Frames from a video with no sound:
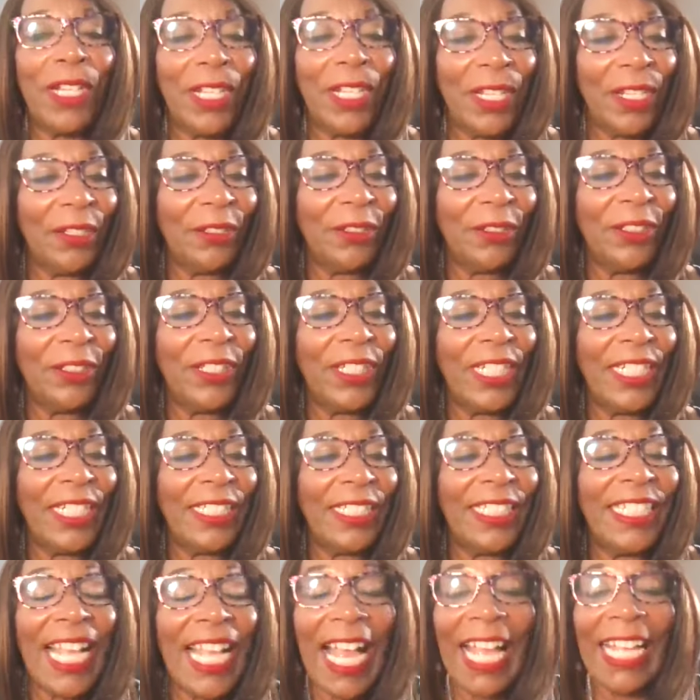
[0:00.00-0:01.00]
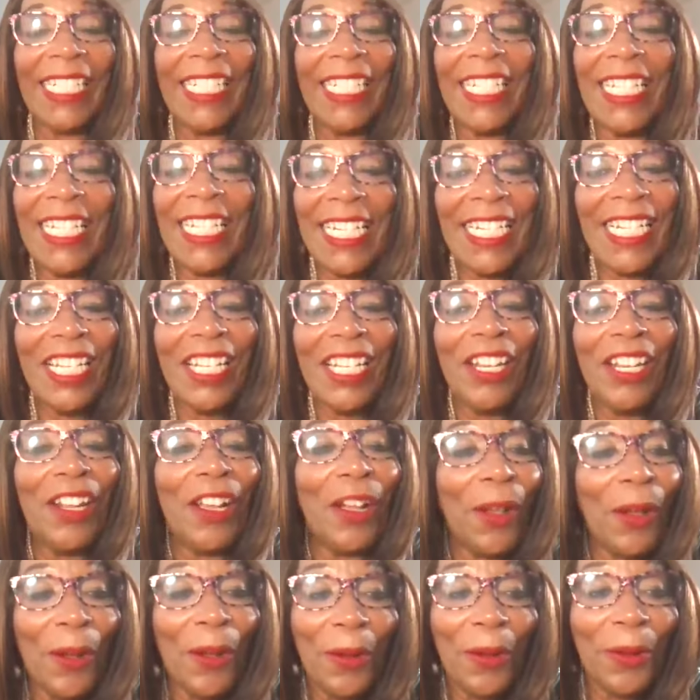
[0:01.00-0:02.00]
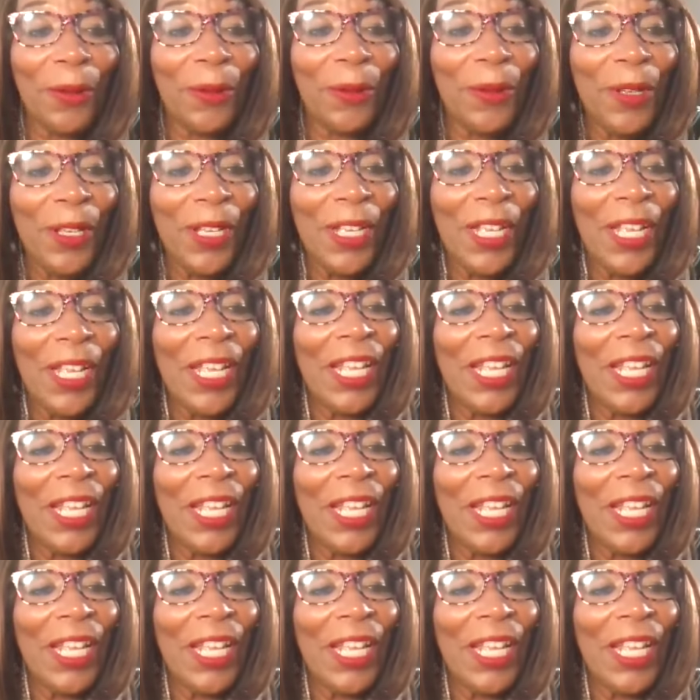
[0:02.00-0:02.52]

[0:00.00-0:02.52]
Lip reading: one of those things I didn't know